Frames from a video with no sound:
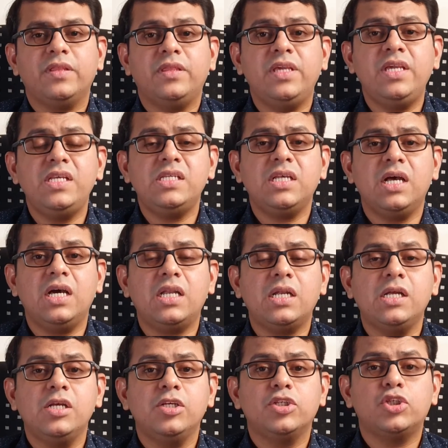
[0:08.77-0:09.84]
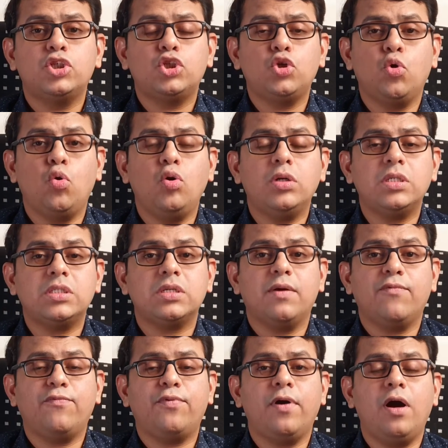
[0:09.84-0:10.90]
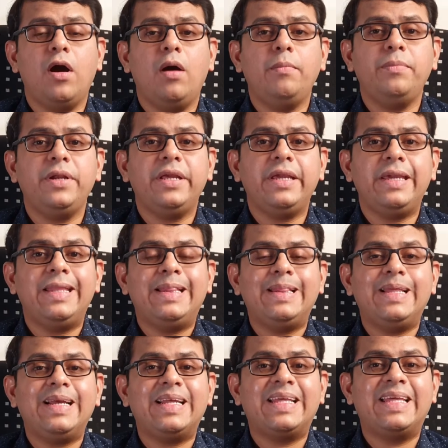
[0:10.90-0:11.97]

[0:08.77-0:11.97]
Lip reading: These are stones formed in the